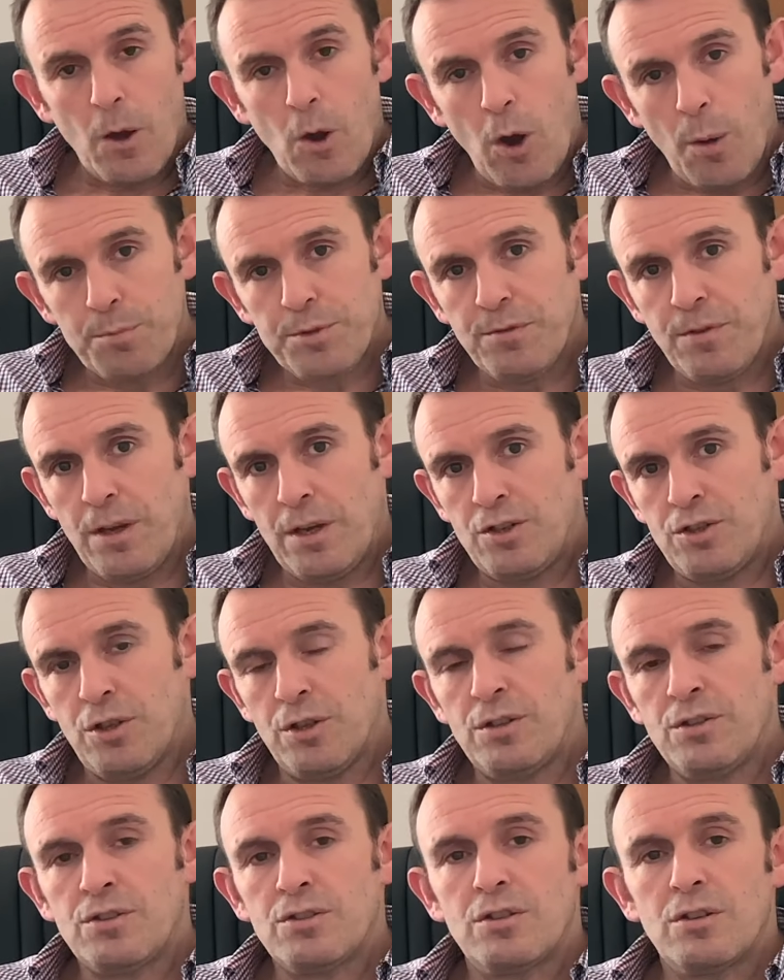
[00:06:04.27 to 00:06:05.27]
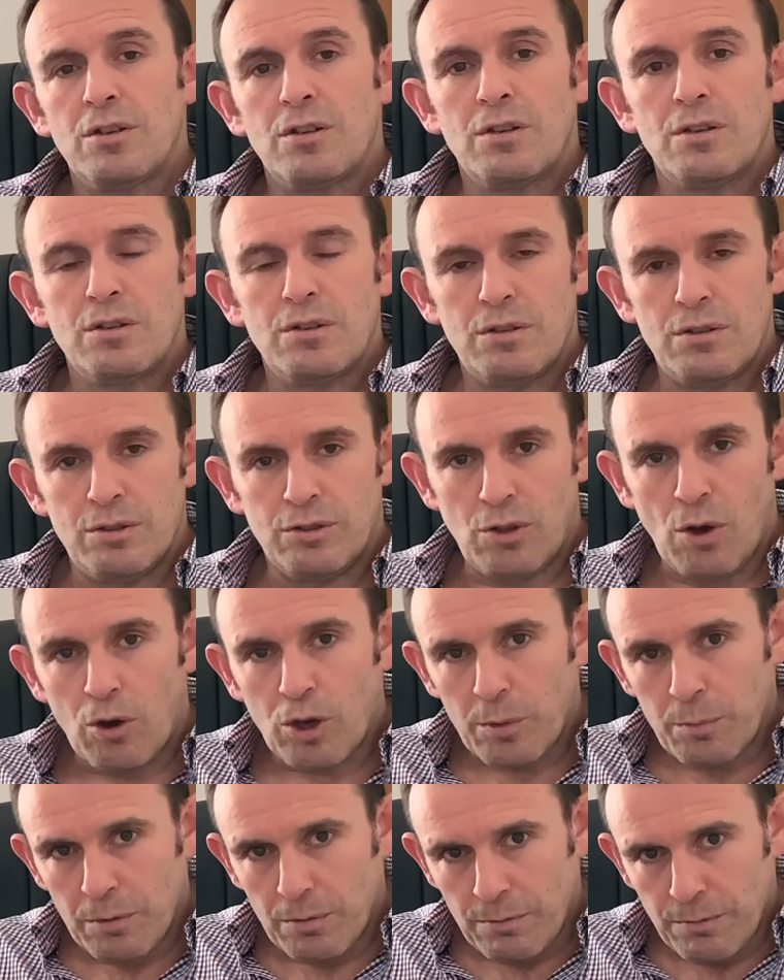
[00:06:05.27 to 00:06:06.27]
Observations,
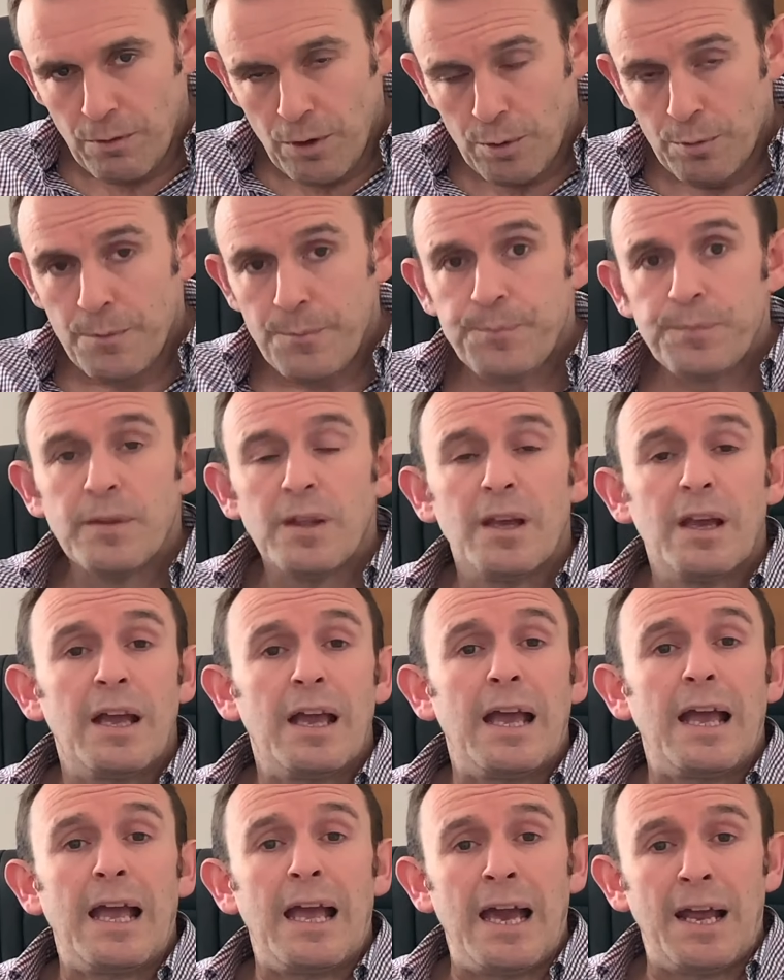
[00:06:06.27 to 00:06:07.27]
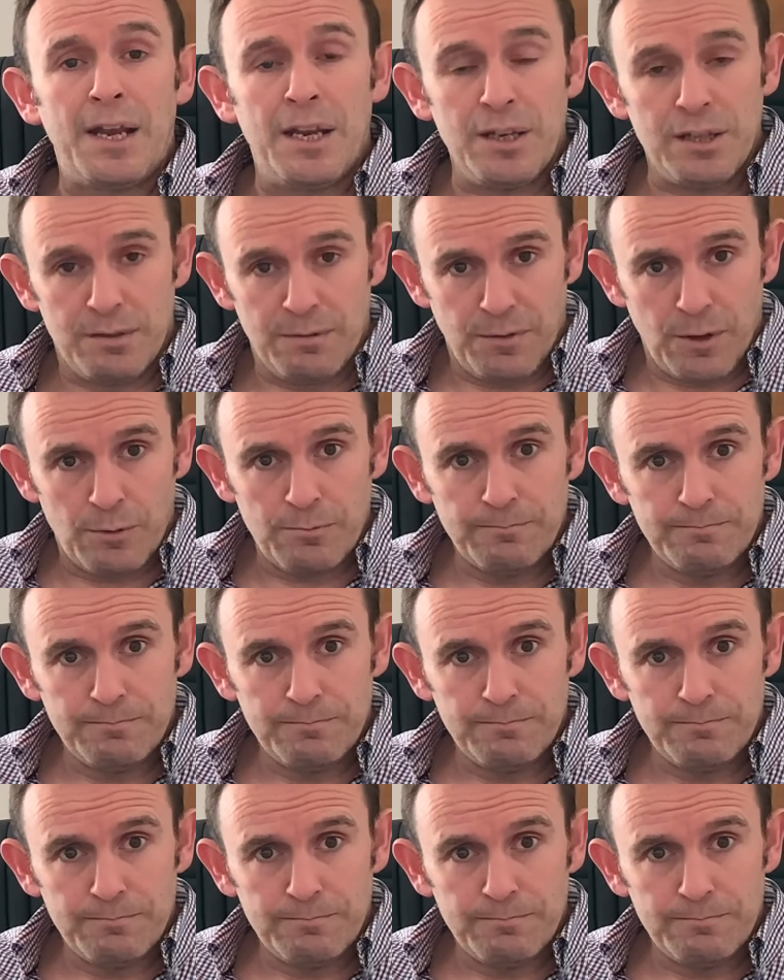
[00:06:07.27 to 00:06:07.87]
document review, and interview.